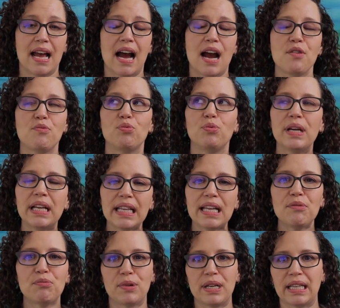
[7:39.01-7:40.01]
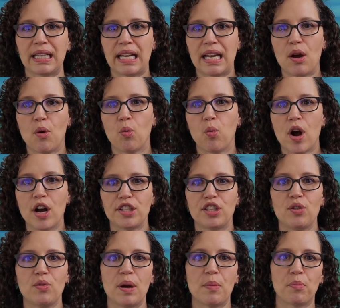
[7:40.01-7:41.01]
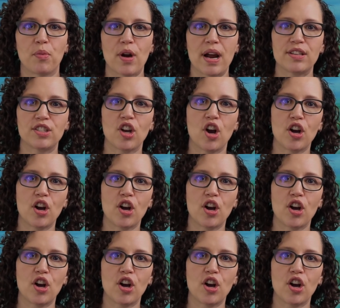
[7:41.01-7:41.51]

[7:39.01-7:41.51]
I really, really want to impress